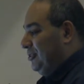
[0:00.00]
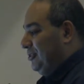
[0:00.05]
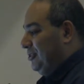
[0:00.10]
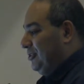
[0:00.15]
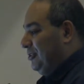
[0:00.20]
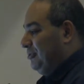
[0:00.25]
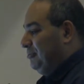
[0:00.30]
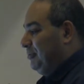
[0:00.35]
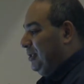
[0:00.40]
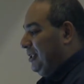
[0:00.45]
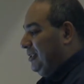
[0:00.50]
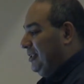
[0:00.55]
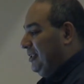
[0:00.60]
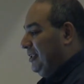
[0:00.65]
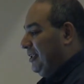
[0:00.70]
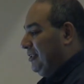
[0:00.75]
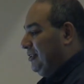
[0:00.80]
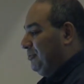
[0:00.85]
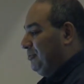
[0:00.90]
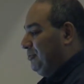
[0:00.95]
Malloc is a
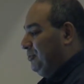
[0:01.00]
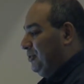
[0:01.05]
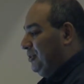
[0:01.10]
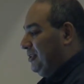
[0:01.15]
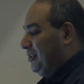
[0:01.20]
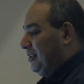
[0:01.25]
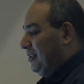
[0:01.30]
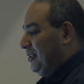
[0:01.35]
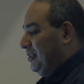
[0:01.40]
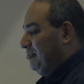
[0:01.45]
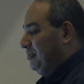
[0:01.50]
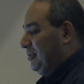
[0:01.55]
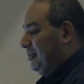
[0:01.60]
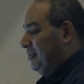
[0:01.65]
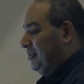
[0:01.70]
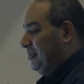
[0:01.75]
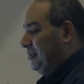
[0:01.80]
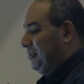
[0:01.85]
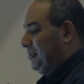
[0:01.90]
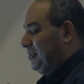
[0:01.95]
function
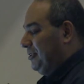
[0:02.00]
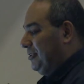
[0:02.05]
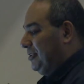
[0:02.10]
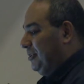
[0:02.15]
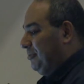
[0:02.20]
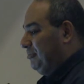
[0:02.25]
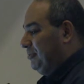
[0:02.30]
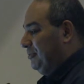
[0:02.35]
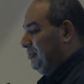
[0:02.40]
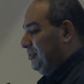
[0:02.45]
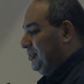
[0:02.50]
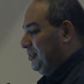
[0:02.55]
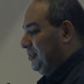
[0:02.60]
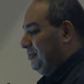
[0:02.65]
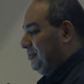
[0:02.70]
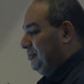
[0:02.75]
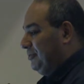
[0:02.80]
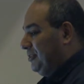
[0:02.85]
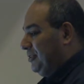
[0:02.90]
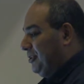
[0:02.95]
of the
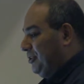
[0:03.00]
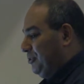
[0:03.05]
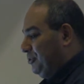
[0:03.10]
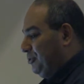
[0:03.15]
system